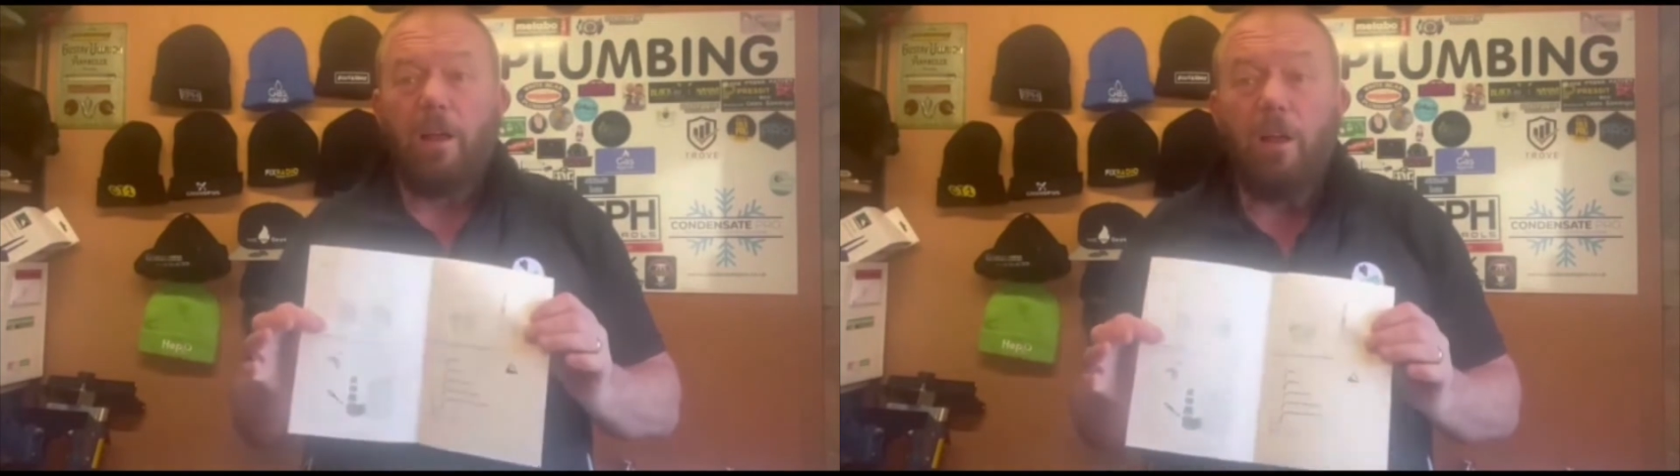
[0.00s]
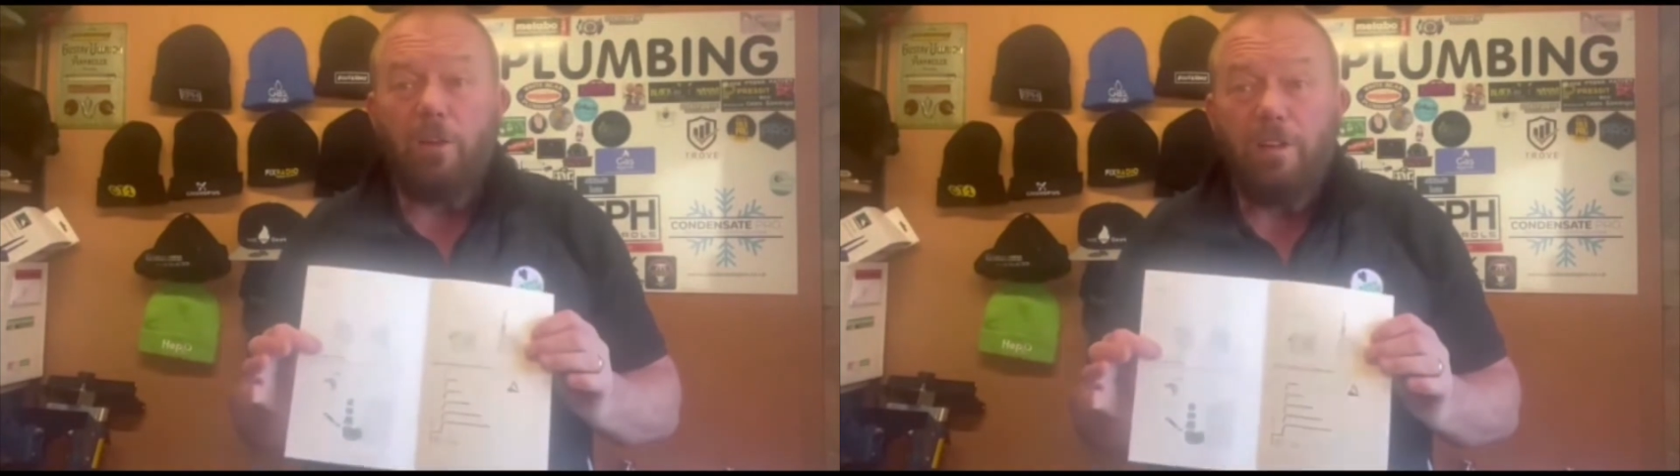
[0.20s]

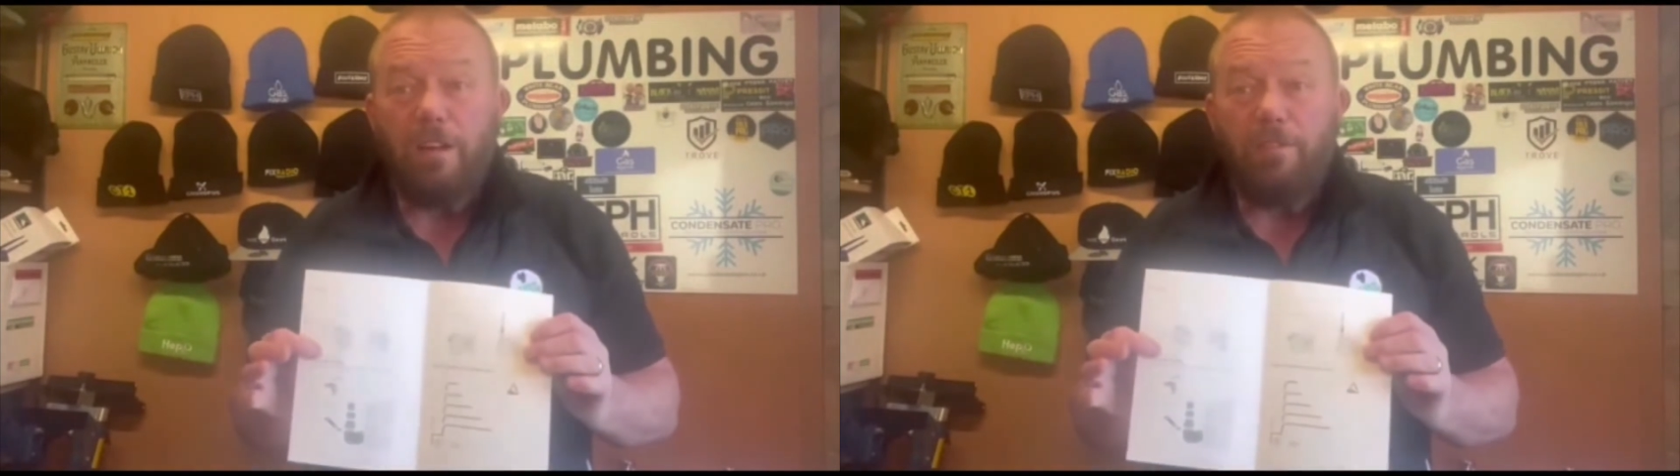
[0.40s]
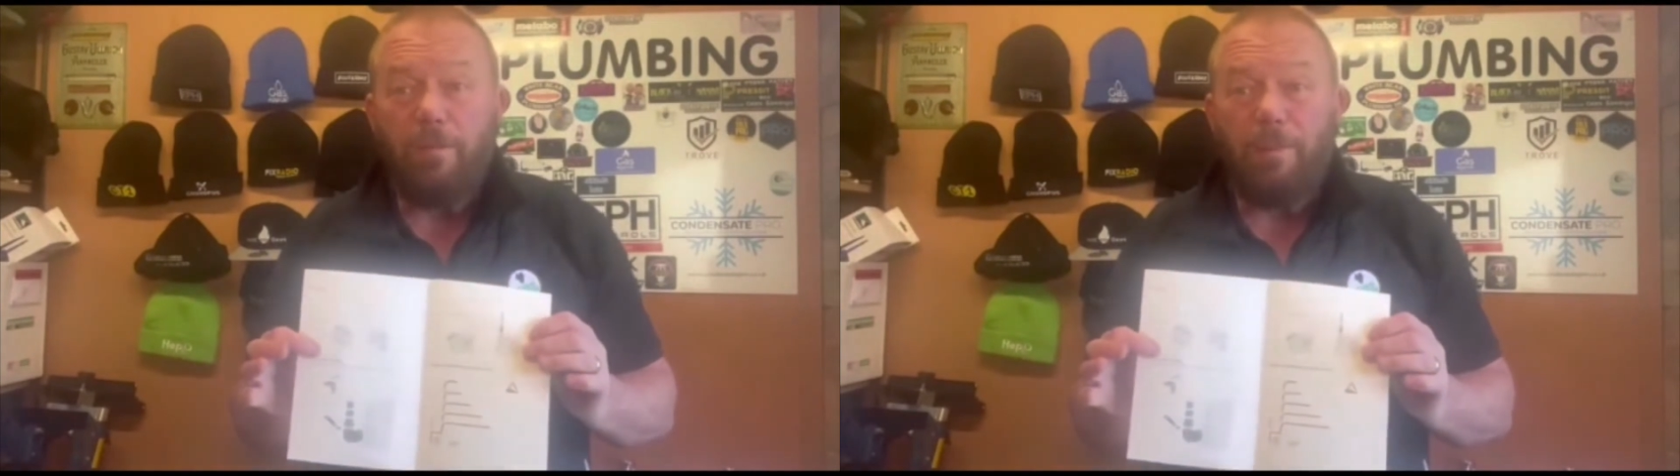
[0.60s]
lots of
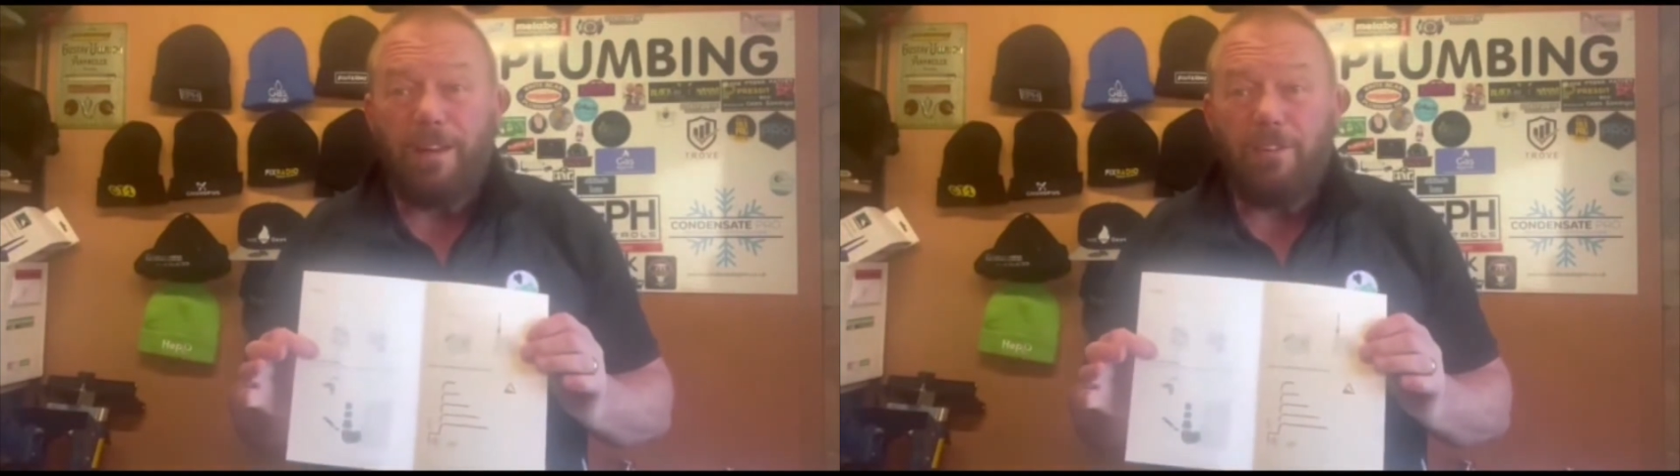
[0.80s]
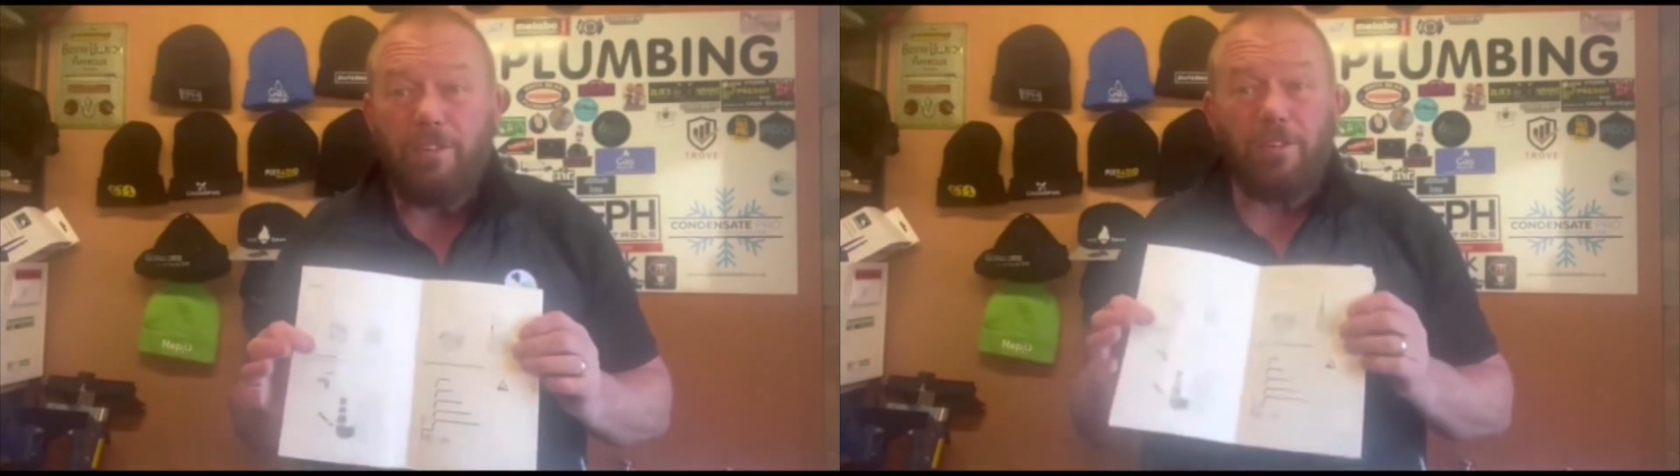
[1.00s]
different
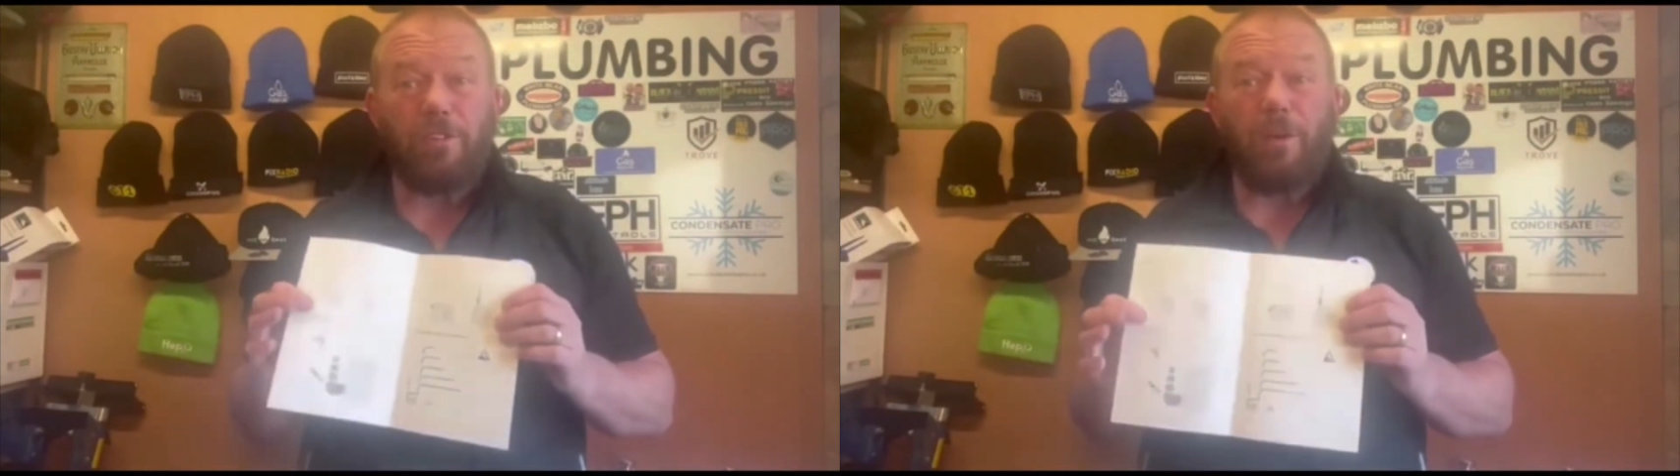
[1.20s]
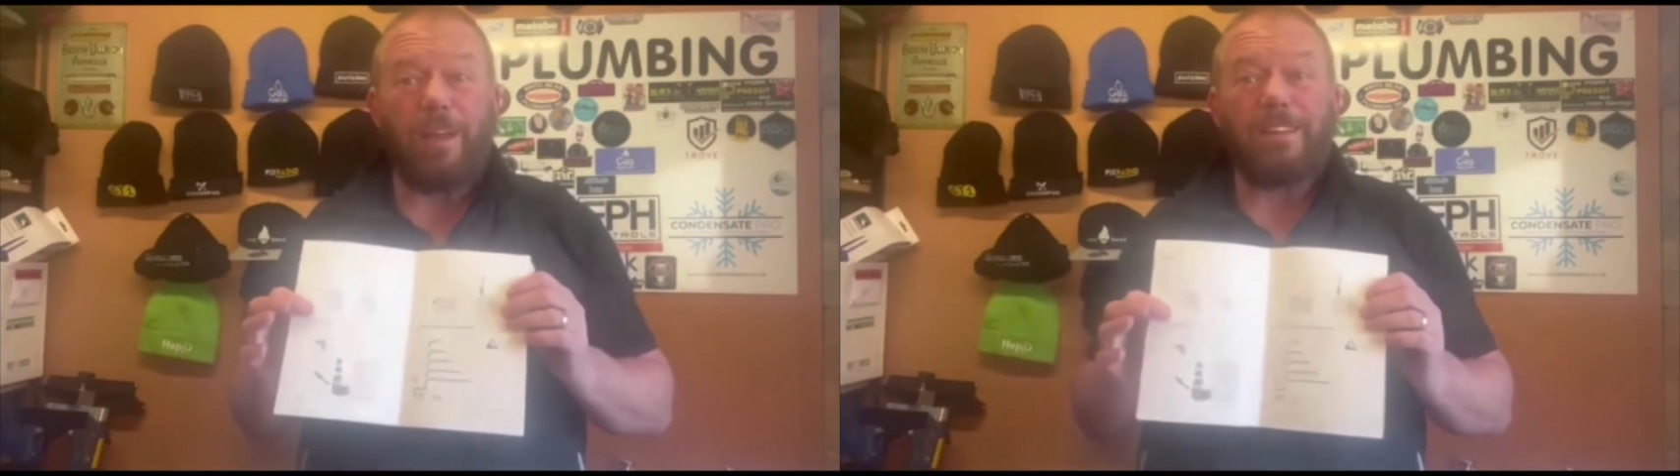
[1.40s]
pictures to
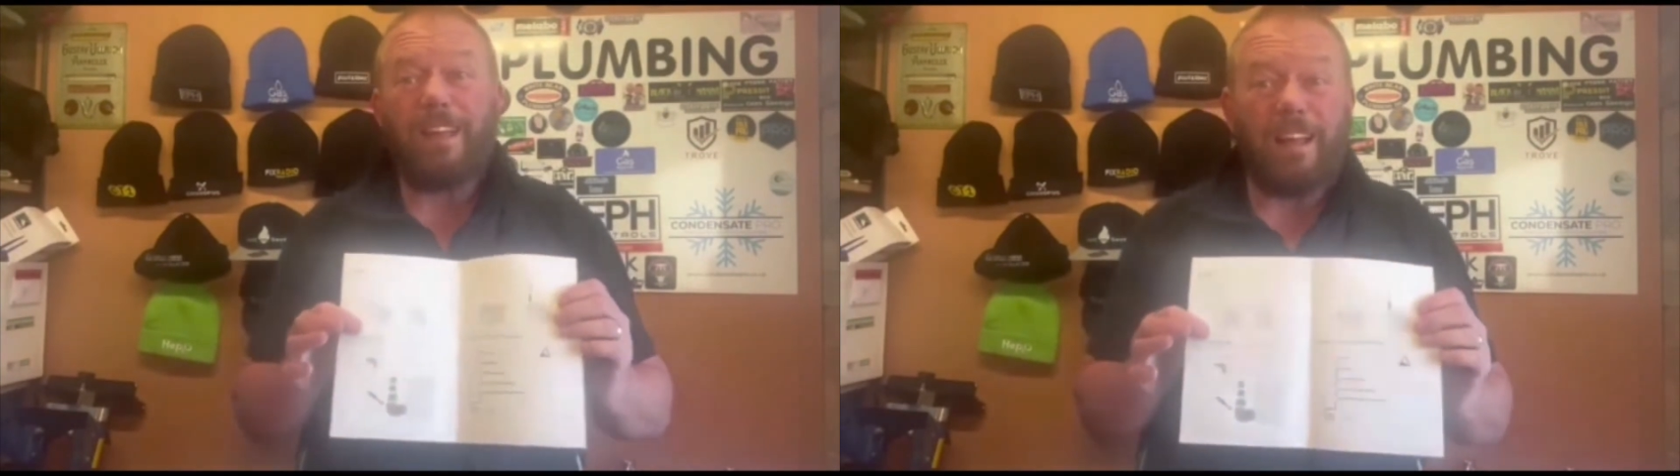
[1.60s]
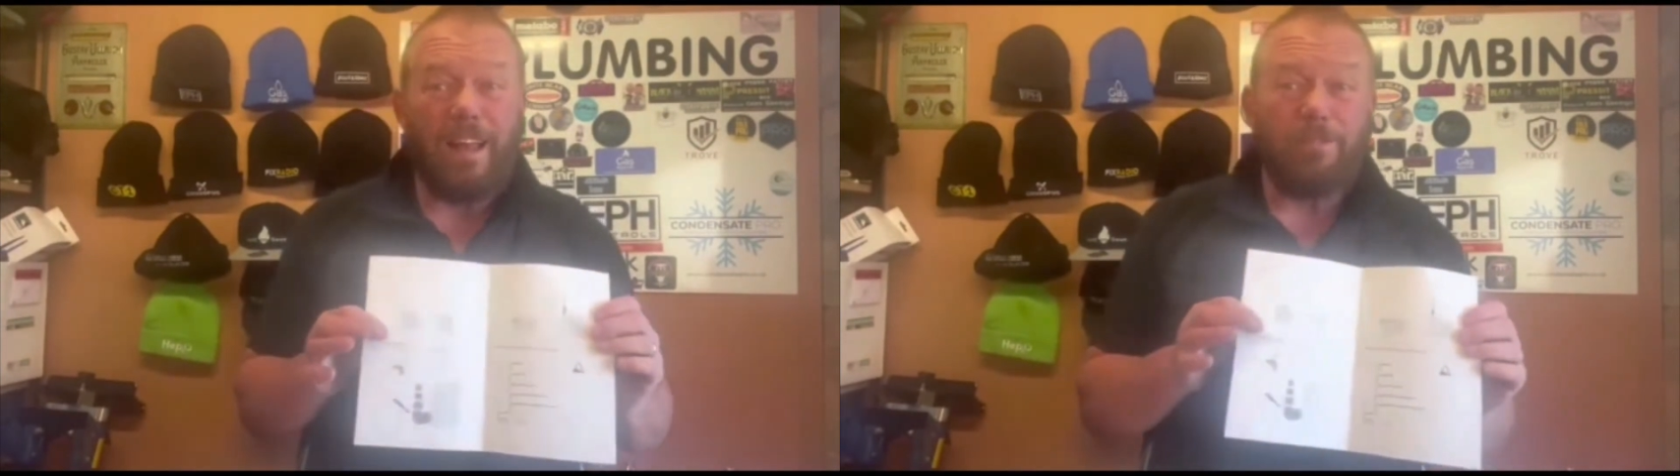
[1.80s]
show you
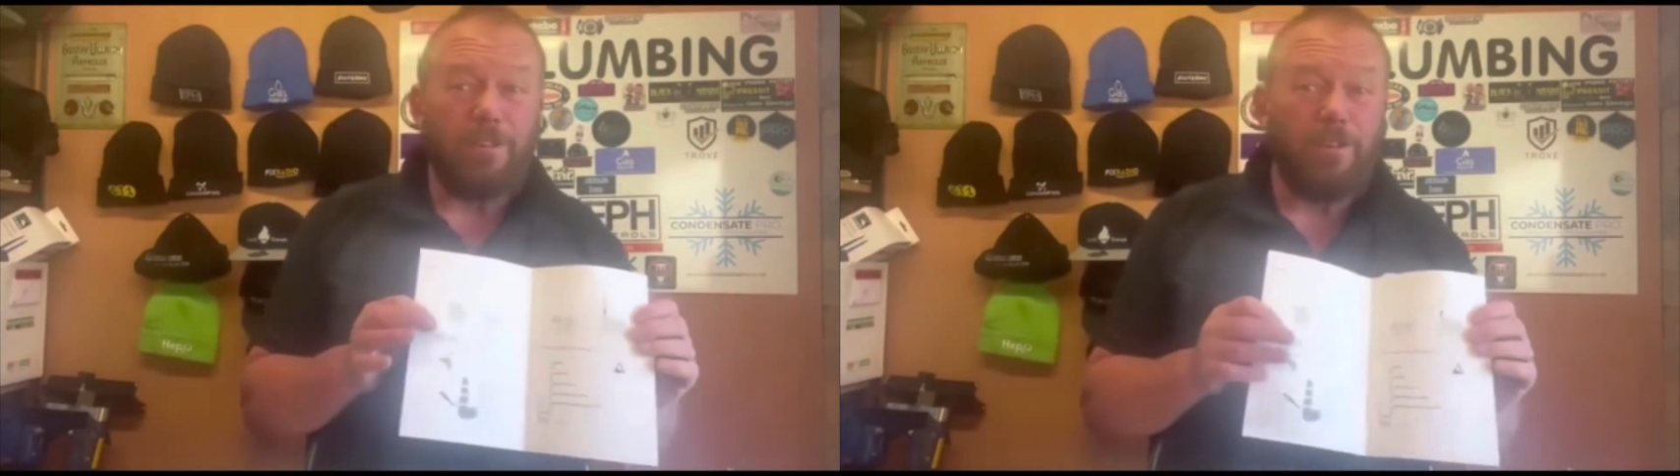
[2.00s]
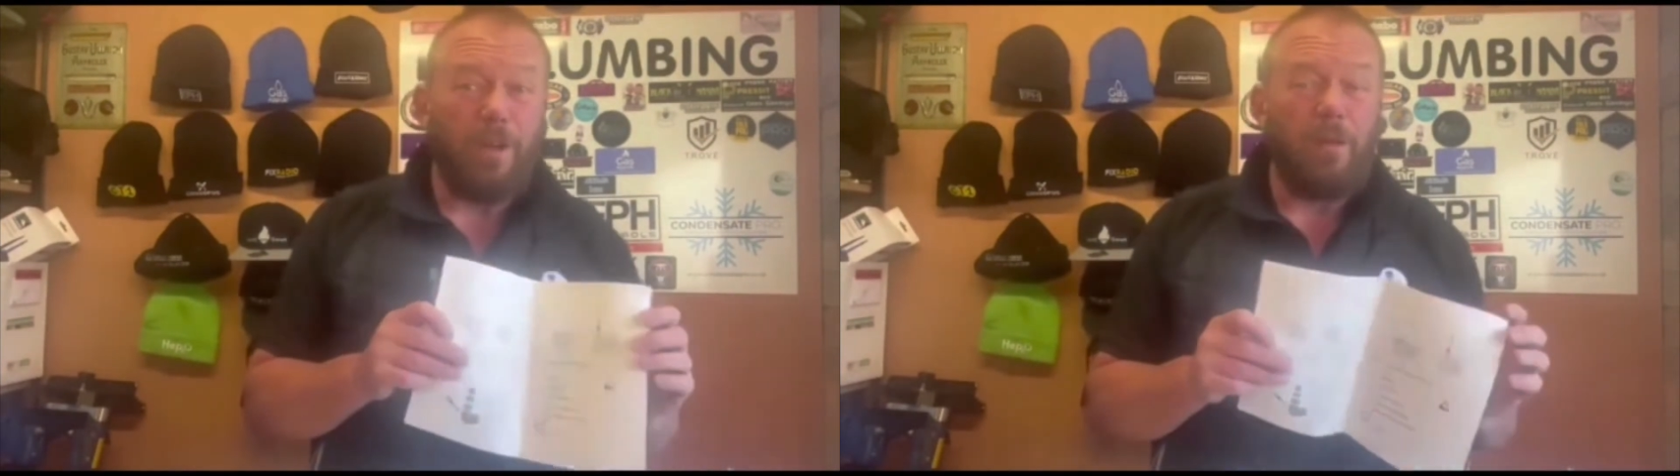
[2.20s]
exactly how to
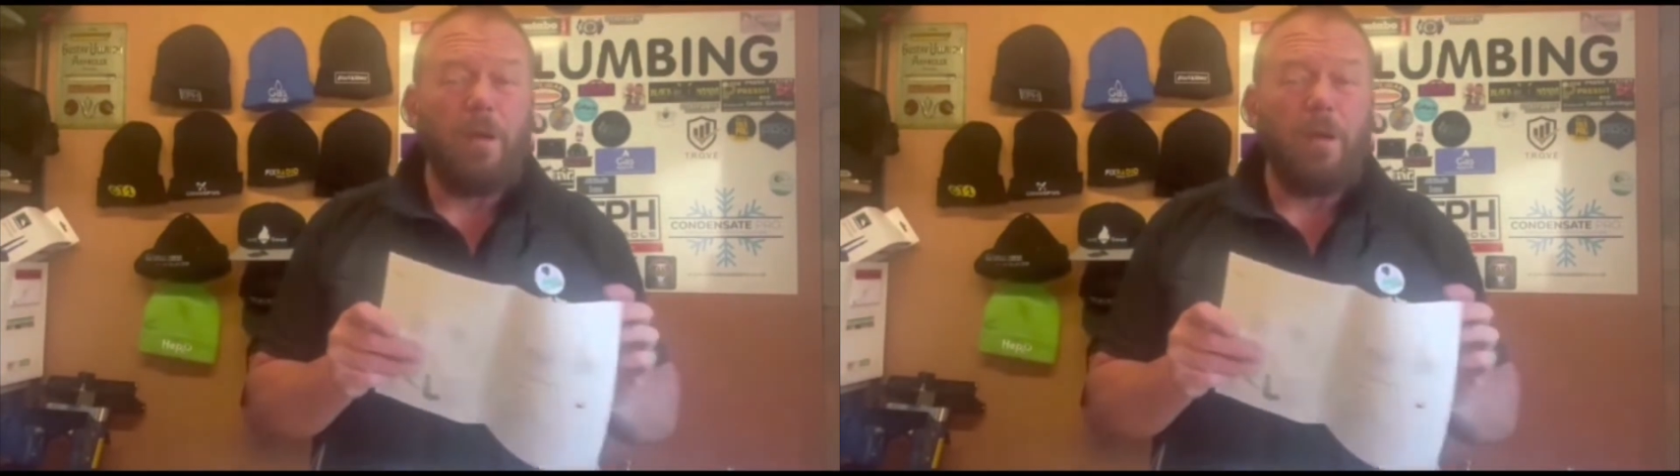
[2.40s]
do it,